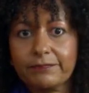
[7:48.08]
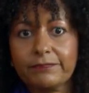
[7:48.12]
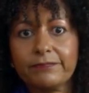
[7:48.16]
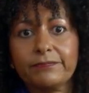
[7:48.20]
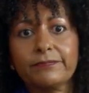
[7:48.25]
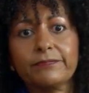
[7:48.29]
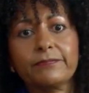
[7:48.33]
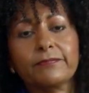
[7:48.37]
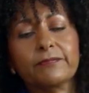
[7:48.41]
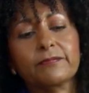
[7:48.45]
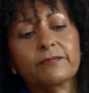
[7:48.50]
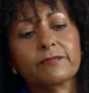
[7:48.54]

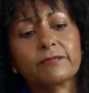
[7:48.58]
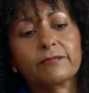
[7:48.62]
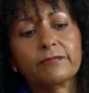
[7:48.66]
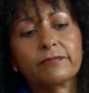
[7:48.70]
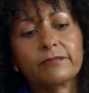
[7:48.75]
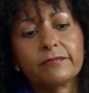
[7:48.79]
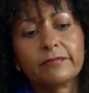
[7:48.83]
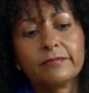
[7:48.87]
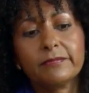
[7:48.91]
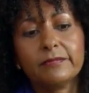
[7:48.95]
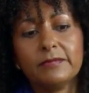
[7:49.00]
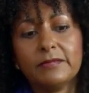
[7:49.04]

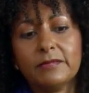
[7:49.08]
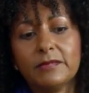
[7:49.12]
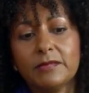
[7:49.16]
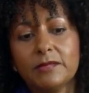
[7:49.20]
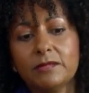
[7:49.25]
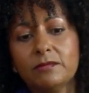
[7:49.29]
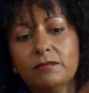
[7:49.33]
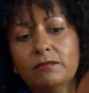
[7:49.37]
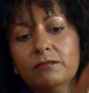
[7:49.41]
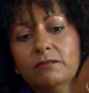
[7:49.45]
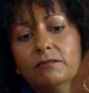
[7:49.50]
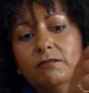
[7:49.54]

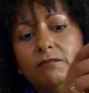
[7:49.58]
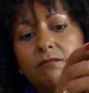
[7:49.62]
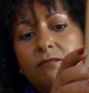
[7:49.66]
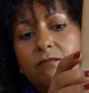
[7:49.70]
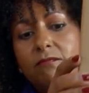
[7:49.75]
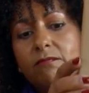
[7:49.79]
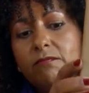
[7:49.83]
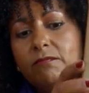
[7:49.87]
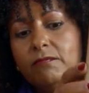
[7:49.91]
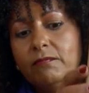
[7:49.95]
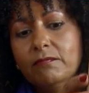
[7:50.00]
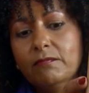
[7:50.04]

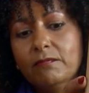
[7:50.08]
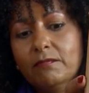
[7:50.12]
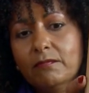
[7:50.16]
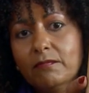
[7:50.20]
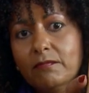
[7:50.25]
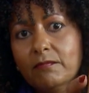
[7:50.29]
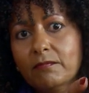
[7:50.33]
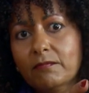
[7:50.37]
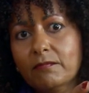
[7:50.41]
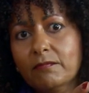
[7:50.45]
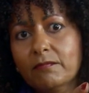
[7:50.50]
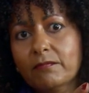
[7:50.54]

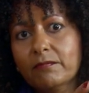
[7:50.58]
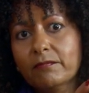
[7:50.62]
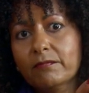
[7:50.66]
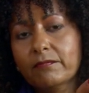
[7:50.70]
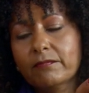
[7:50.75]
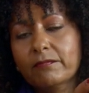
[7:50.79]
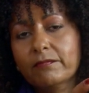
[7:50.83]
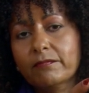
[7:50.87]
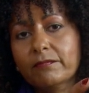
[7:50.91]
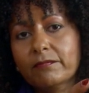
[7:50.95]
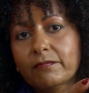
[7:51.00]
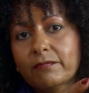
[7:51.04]

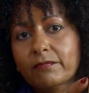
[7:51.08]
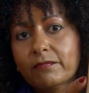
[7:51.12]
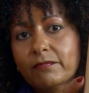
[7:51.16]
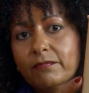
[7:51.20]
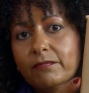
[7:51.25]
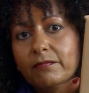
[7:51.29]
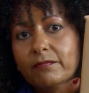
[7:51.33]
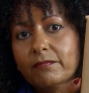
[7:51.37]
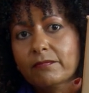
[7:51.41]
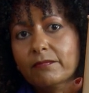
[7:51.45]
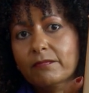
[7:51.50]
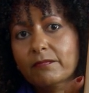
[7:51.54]

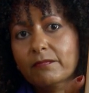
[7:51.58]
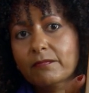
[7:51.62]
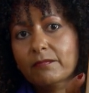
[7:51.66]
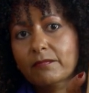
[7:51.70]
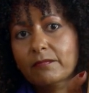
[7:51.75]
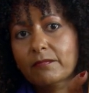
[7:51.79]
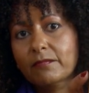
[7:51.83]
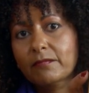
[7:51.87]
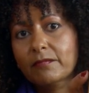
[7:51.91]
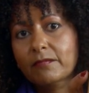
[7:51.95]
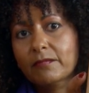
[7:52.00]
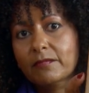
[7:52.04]

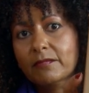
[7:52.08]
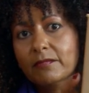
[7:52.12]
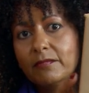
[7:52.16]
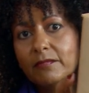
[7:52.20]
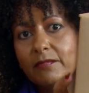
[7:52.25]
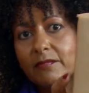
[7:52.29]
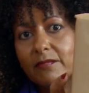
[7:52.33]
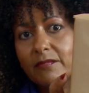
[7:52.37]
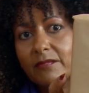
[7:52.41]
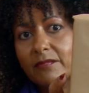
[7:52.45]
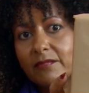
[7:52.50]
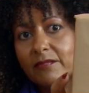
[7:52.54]

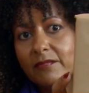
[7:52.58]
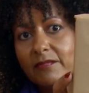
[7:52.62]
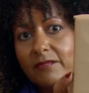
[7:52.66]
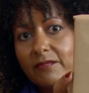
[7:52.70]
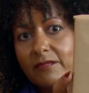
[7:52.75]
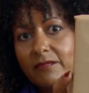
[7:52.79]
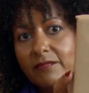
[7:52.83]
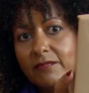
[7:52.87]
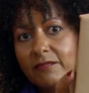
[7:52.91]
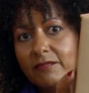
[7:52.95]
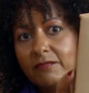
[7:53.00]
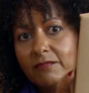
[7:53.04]

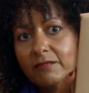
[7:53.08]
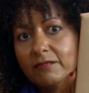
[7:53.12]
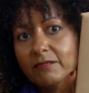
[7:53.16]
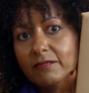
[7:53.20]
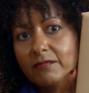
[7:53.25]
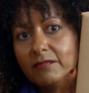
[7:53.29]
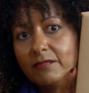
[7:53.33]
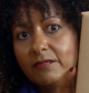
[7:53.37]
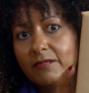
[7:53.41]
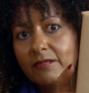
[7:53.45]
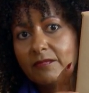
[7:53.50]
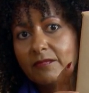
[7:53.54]

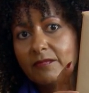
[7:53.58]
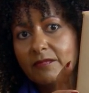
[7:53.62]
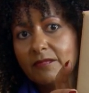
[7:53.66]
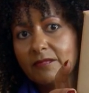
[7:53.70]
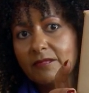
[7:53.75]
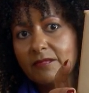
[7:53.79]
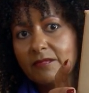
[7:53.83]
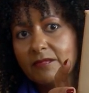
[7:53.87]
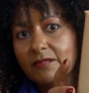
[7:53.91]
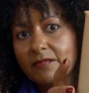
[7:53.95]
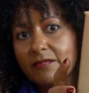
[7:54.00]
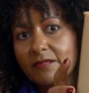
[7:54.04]

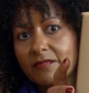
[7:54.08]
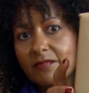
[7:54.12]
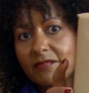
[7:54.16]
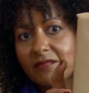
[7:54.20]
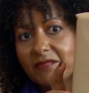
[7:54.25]
No one is speaking in this clip.